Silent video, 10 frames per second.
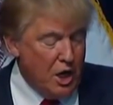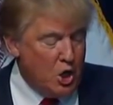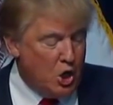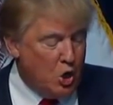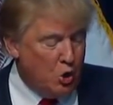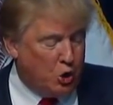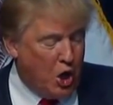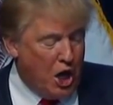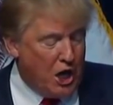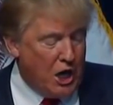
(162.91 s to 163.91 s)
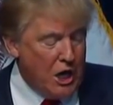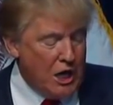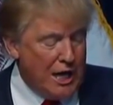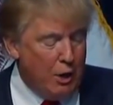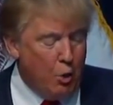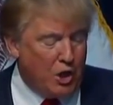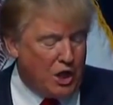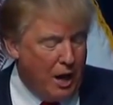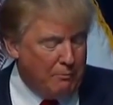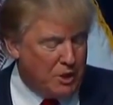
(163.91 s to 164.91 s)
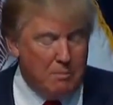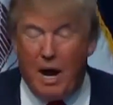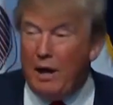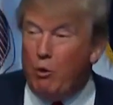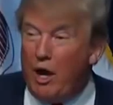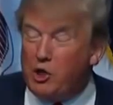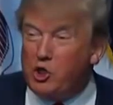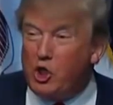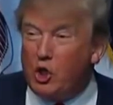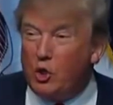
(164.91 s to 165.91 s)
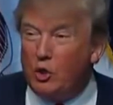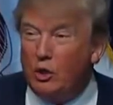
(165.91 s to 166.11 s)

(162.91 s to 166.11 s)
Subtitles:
do you think he would come to my rescue?